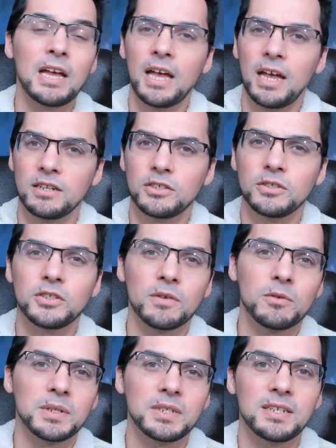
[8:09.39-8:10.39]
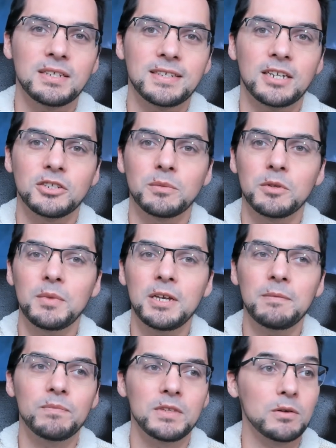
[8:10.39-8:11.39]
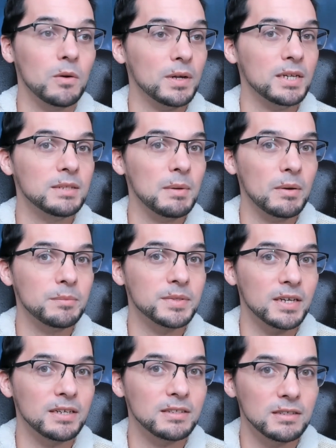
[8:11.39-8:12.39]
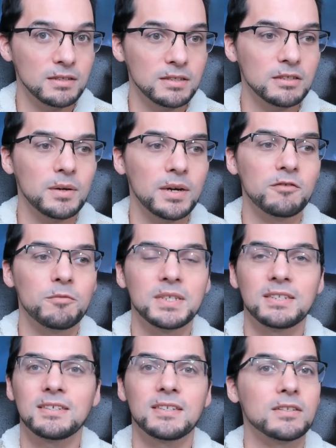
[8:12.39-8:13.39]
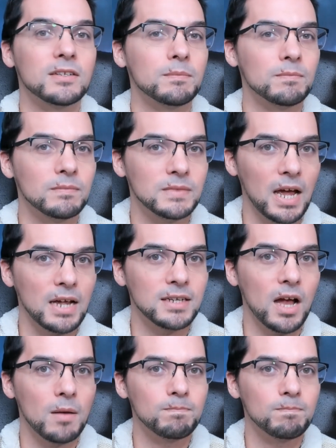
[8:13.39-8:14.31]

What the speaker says: And should you ever want to get a session with me, you can go on ahead to my website. It's integrativemysticism.com.